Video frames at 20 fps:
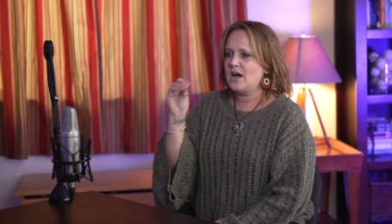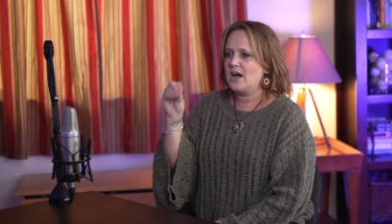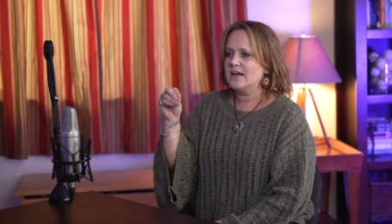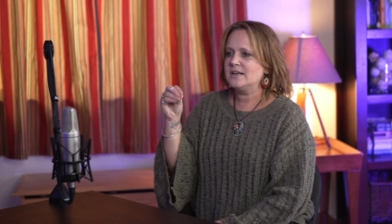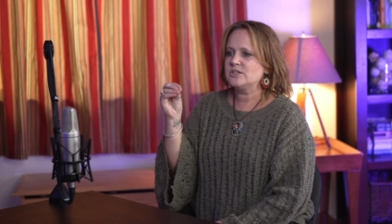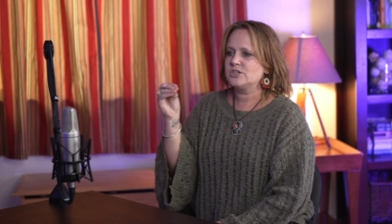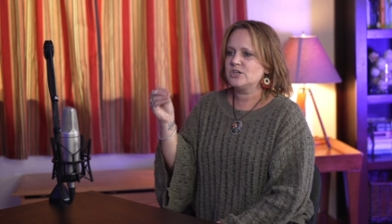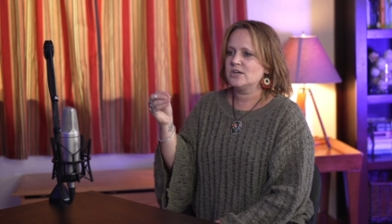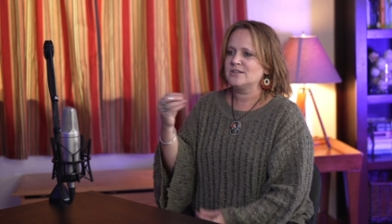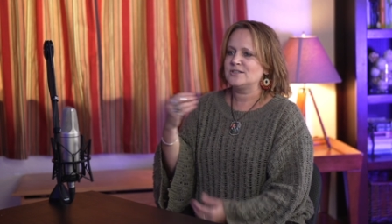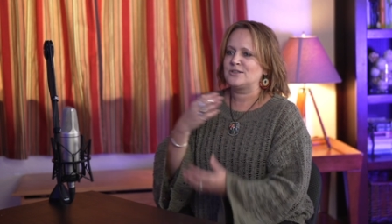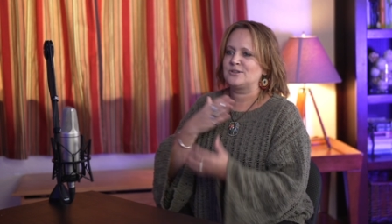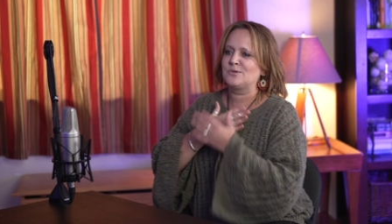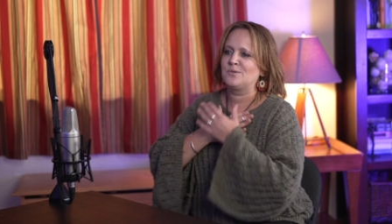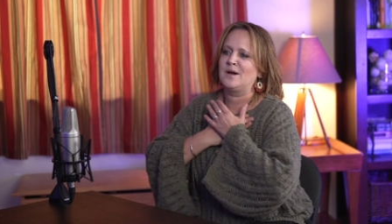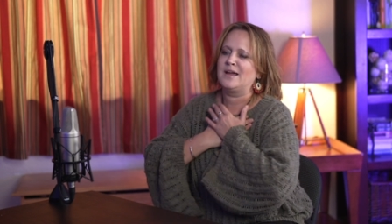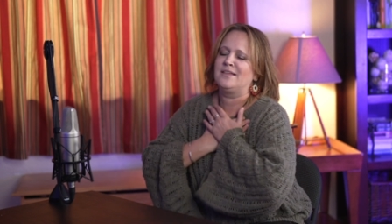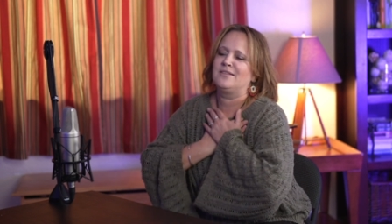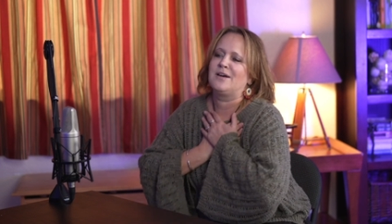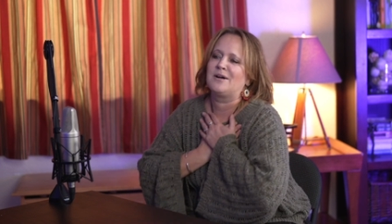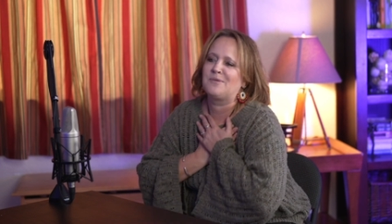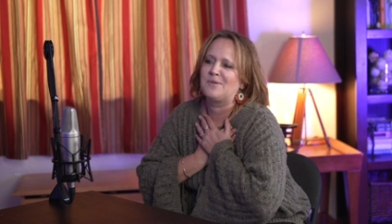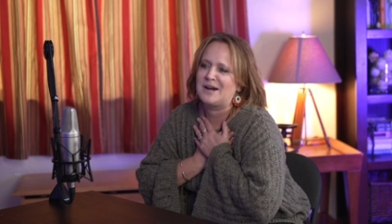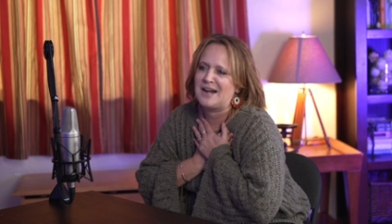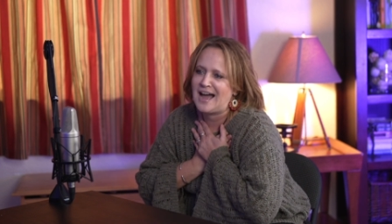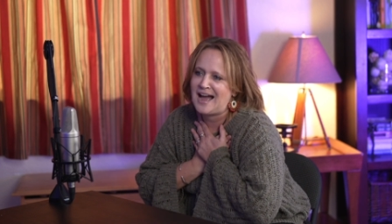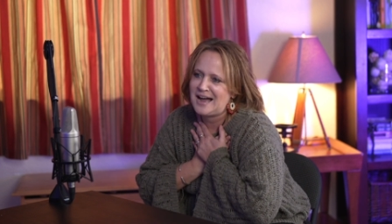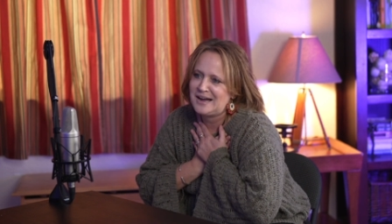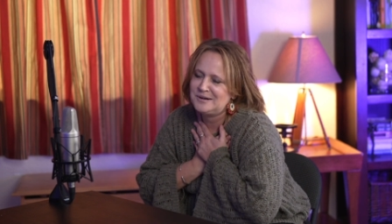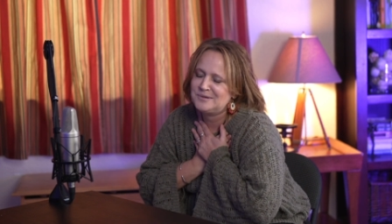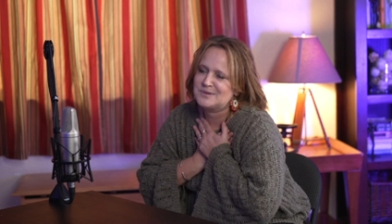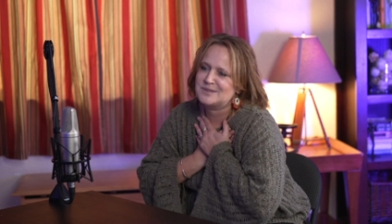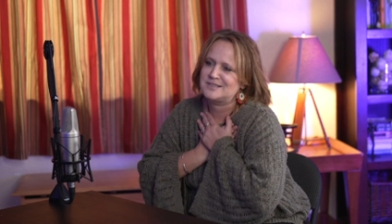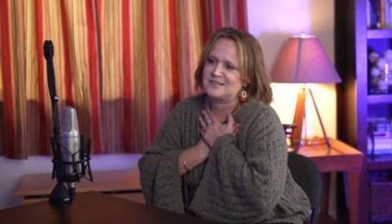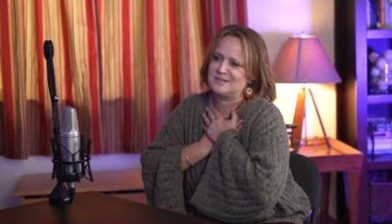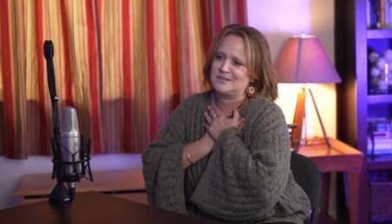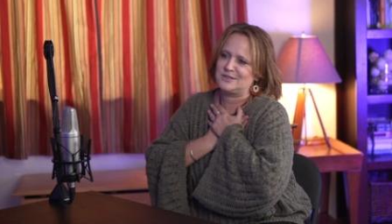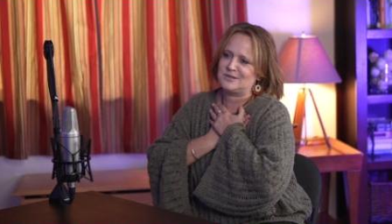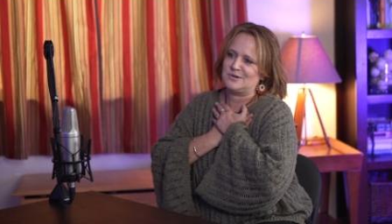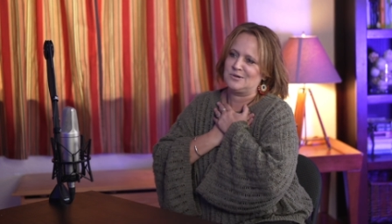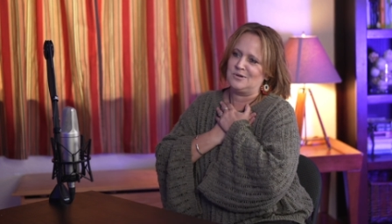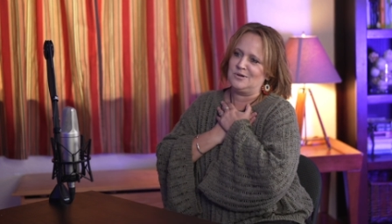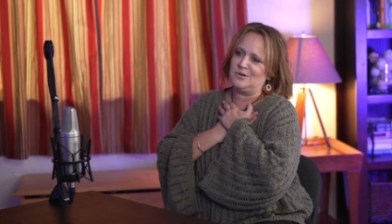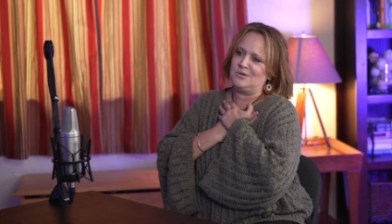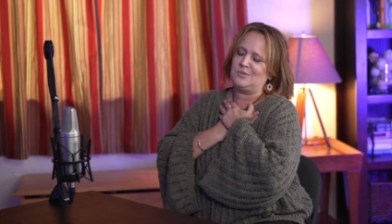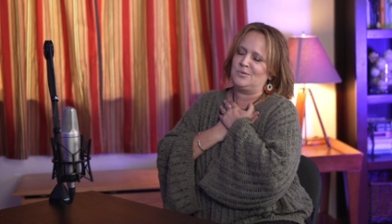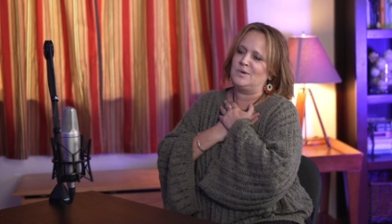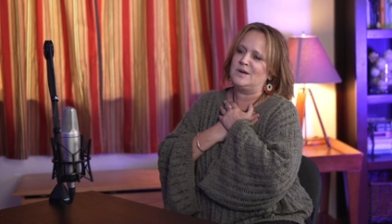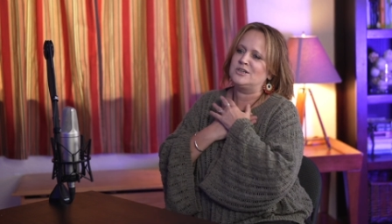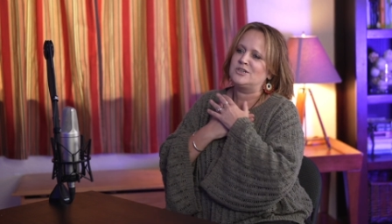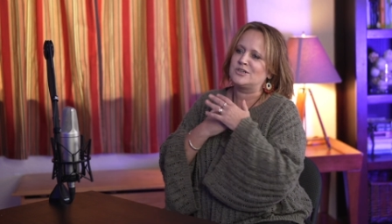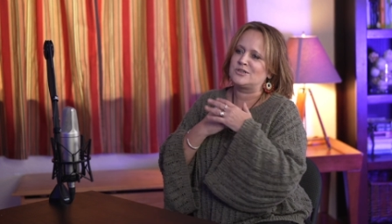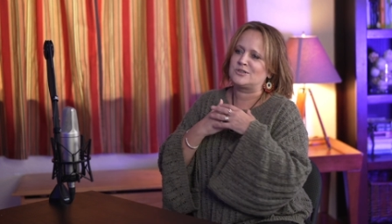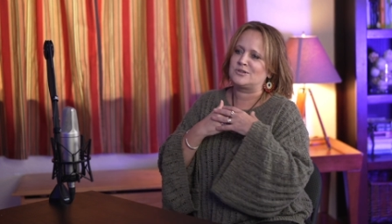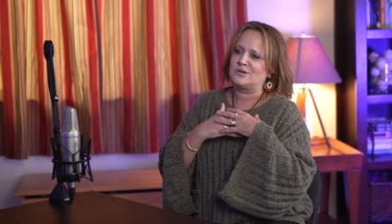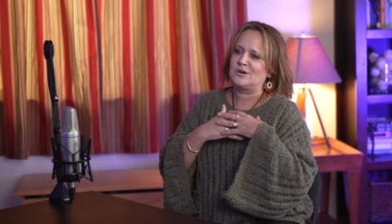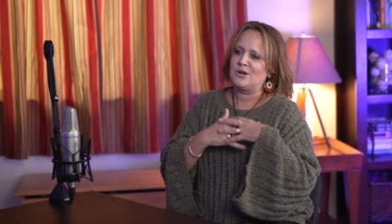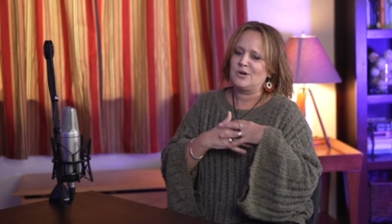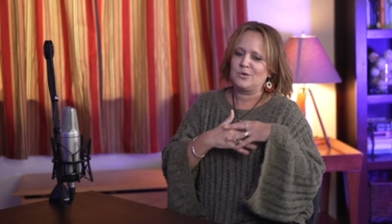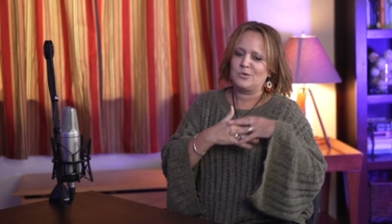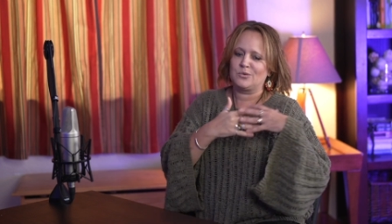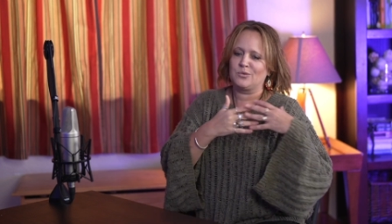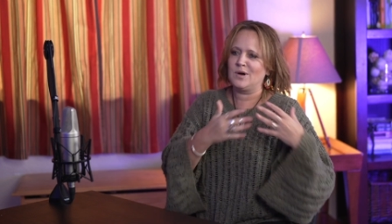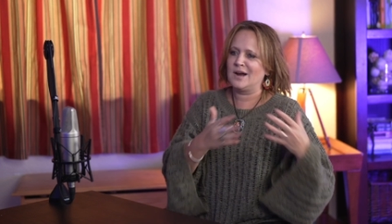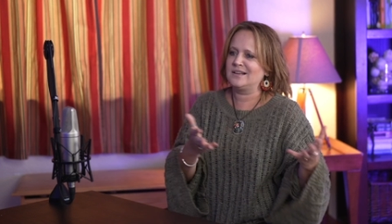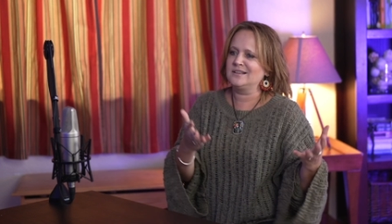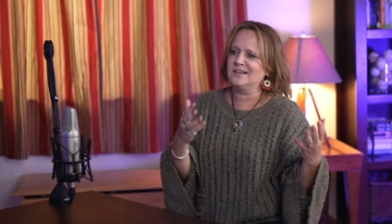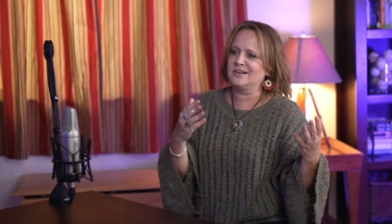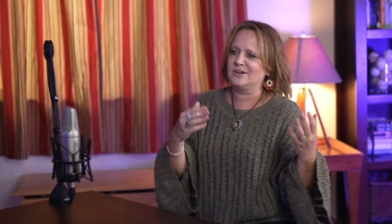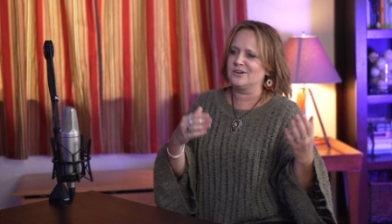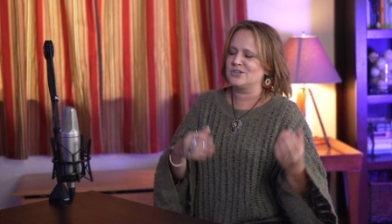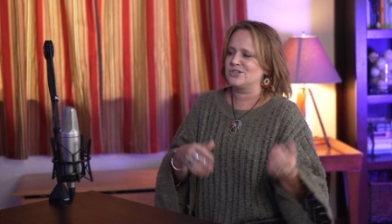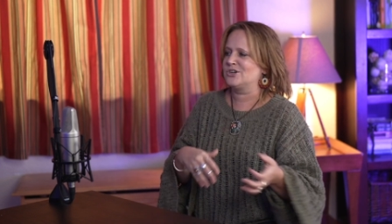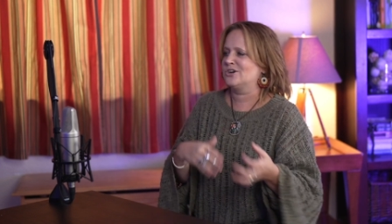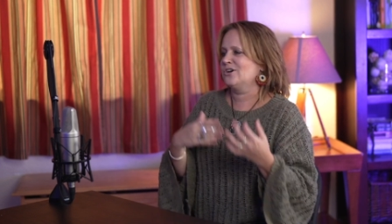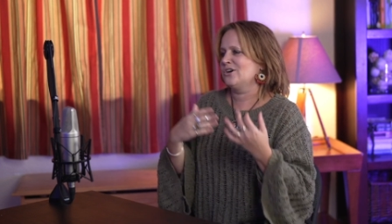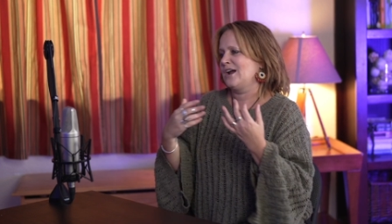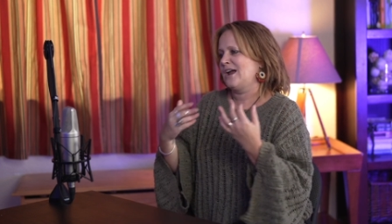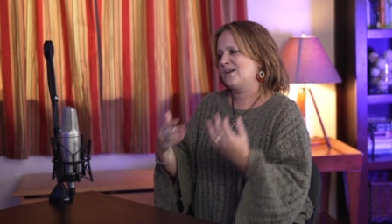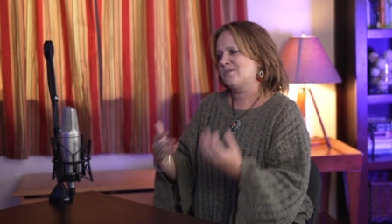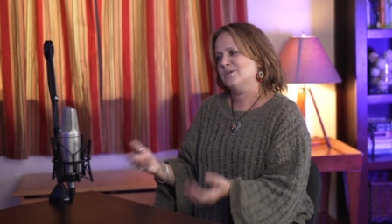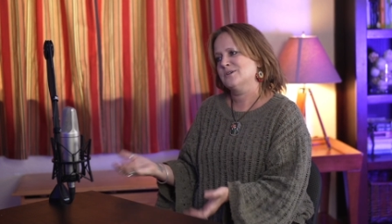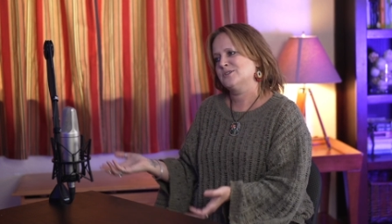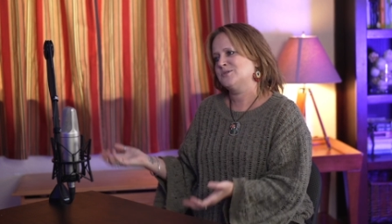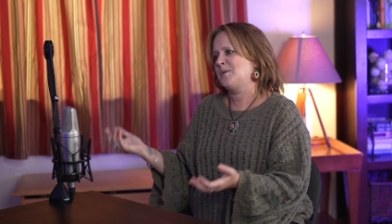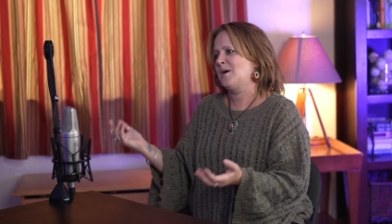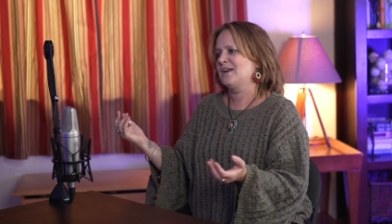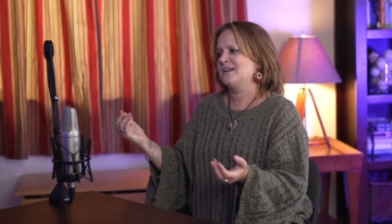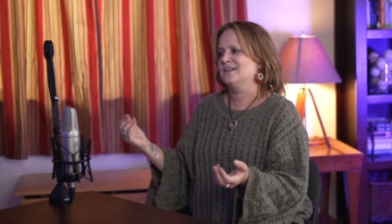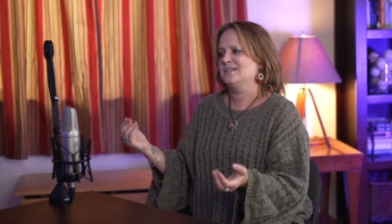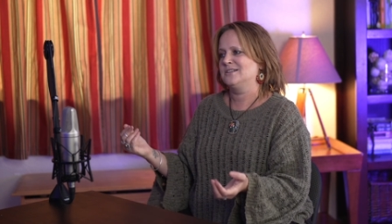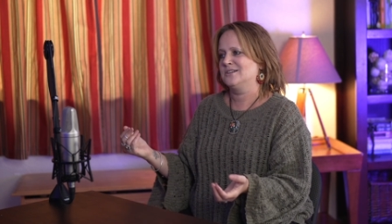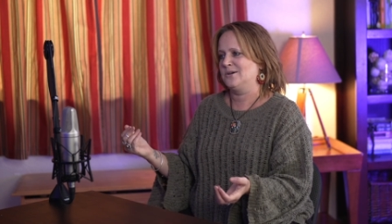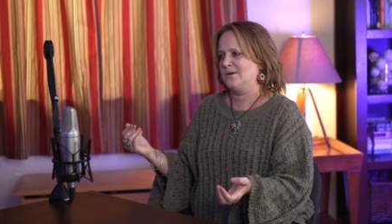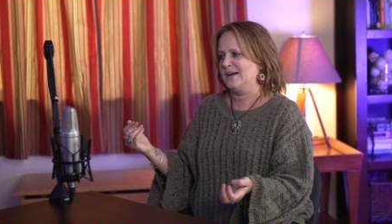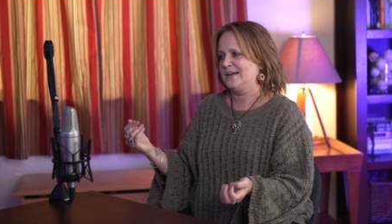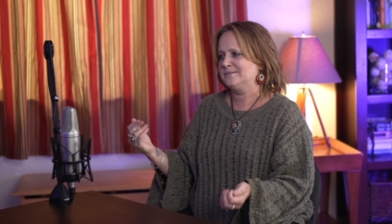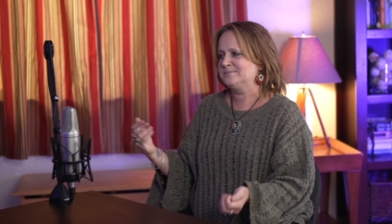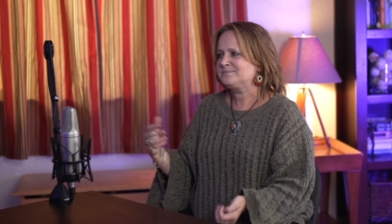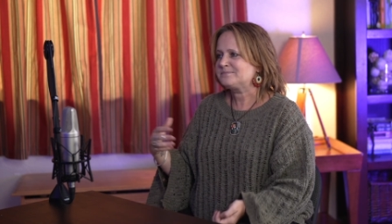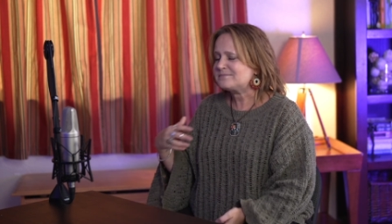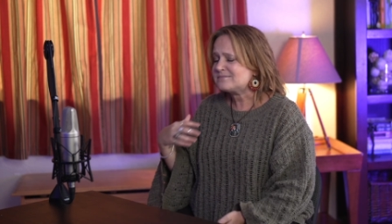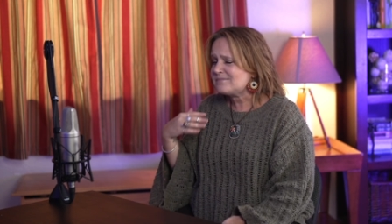not just the way that when i was in school we just read literature and responded to mm-hmm. it.